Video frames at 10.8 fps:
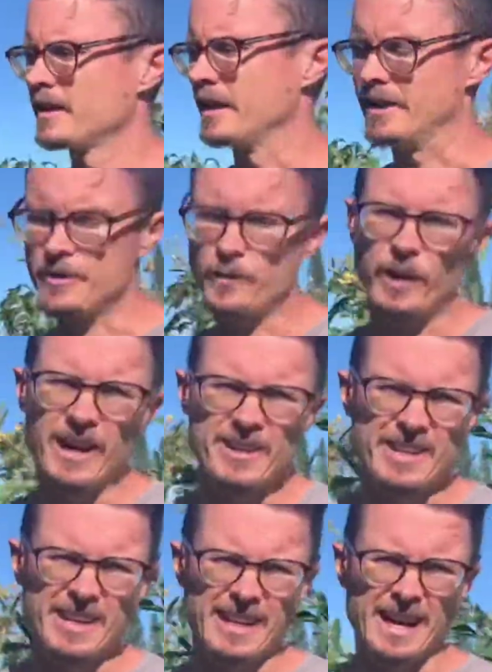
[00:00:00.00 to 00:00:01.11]
At this point, I was
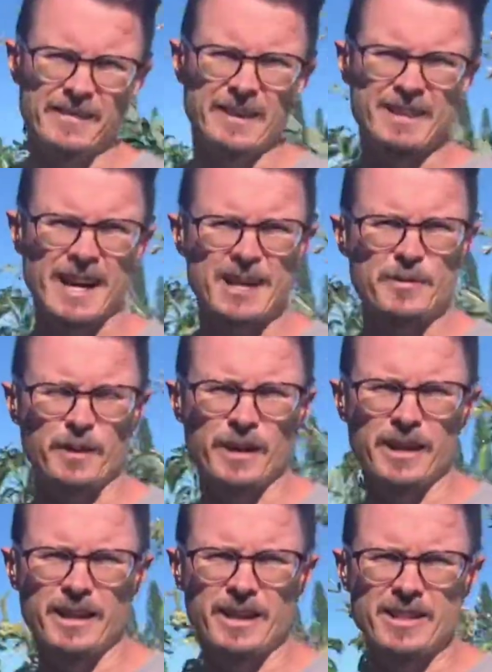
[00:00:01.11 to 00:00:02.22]
getting kind of
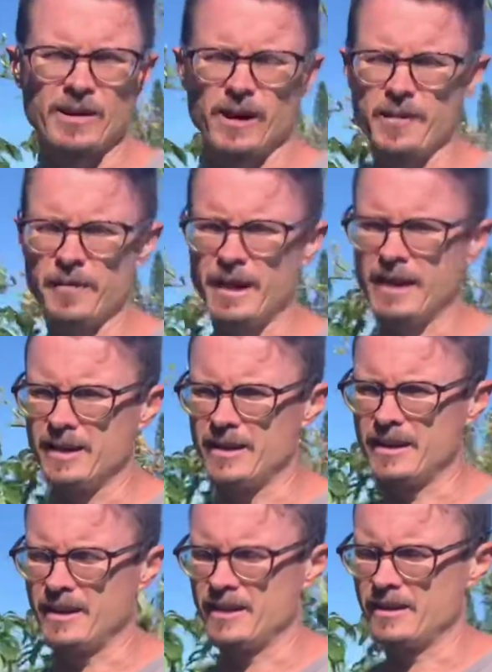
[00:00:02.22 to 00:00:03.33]
exasperated, so I made
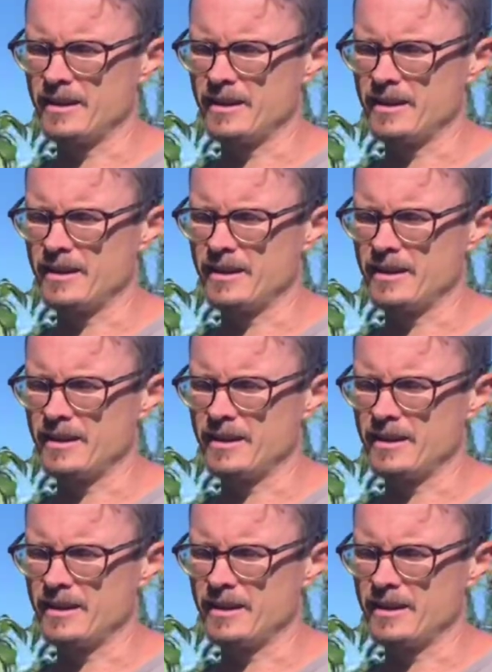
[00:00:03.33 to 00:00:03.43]
a